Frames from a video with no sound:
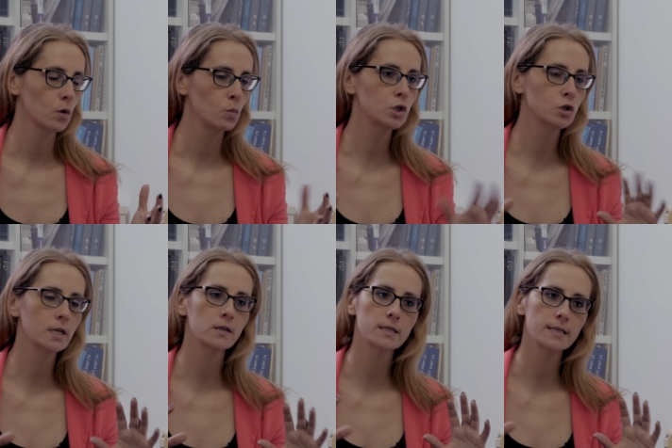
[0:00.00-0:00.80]
we should
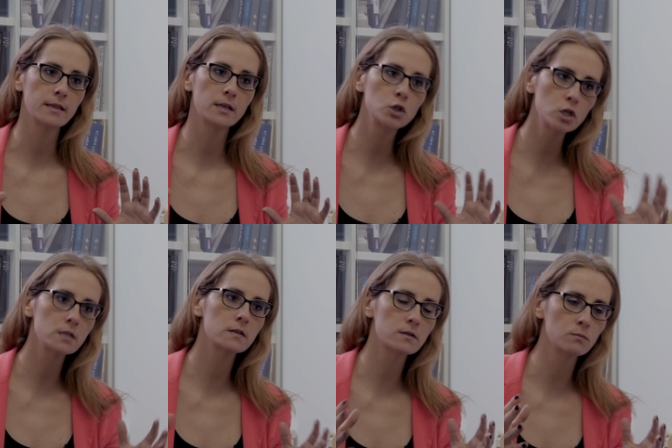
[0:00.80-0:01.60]
understand the
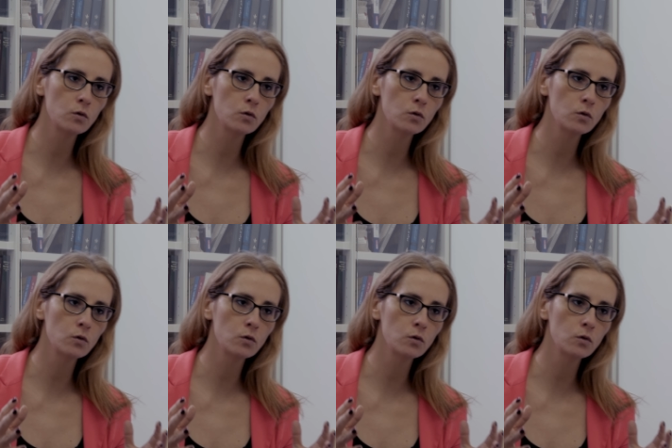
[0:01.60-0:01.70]
Jesus